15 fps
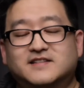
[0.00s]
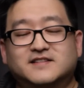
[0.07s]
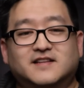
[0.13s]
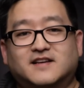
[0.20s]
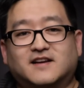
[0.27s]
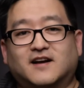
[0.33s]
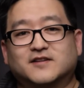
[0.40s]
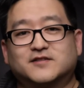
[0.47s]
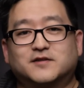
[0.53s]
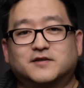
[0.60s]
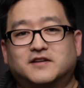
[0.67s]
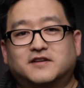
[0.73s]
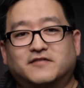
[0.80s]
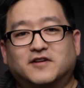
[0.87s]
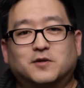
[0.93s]
This is the
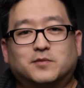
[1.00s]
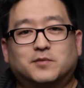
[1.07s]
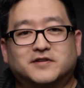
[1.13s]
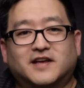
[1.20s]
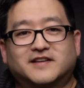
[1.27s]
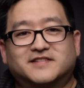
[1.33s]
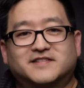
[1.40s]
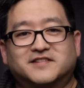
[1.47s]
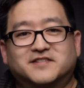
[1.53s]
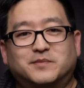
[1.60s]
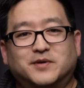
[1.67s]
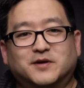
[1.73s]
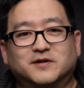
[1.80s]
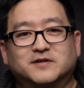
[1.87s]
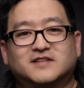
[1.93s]
console that developers asked us
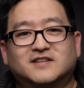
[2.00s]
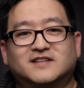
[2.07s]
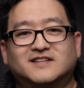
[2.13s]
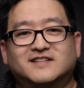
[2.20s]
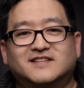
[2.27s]
to build.